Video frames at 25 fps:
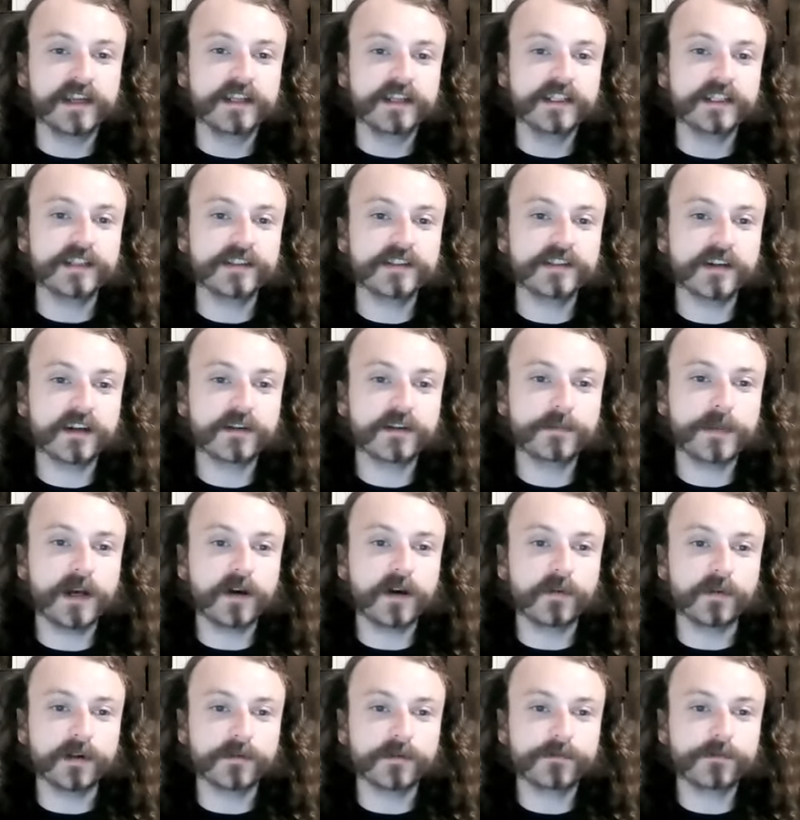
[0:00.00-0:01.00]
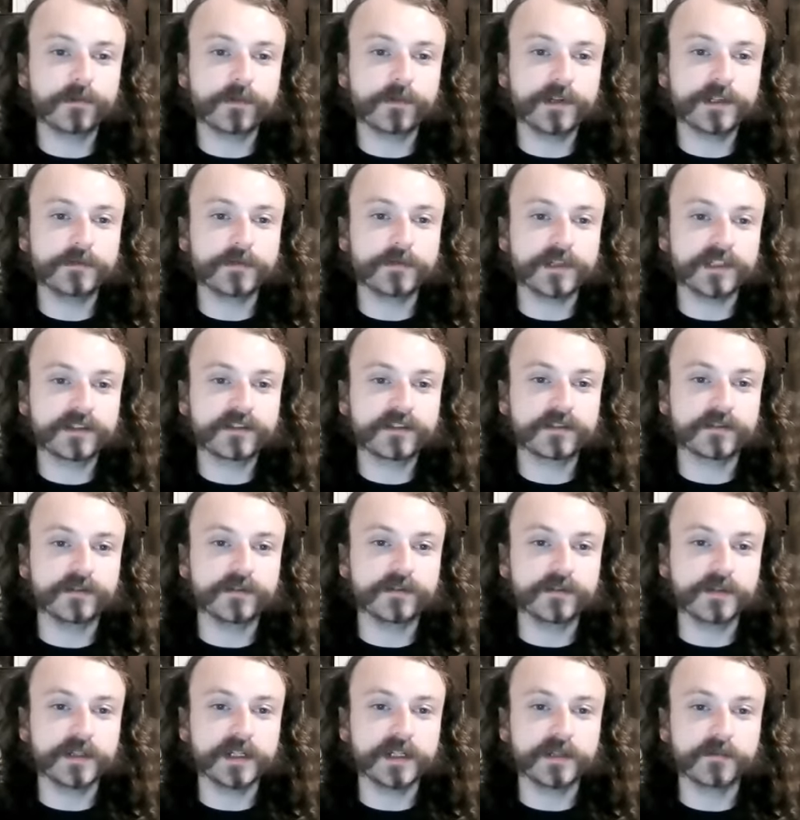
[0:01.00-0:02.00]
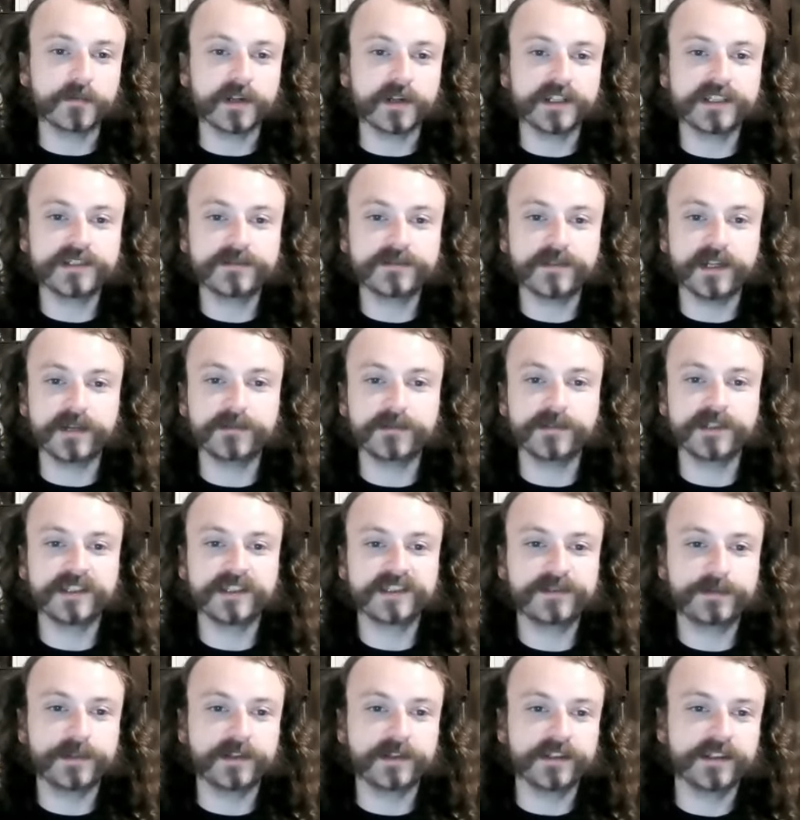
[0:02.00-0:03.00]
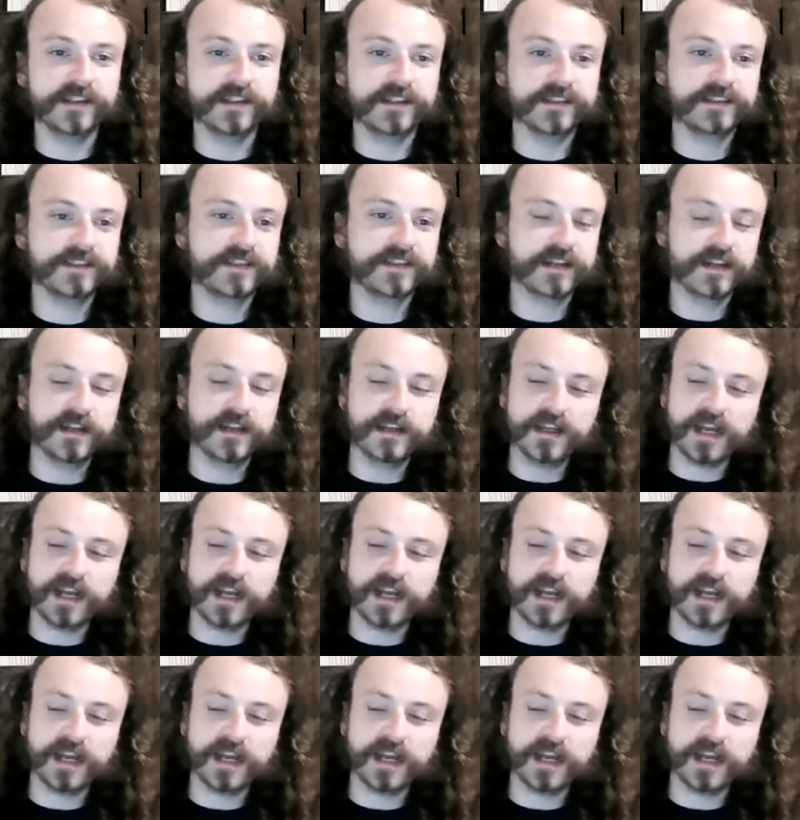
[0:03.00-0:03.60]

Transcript: he thought about what Floyd went through and what his family experienced.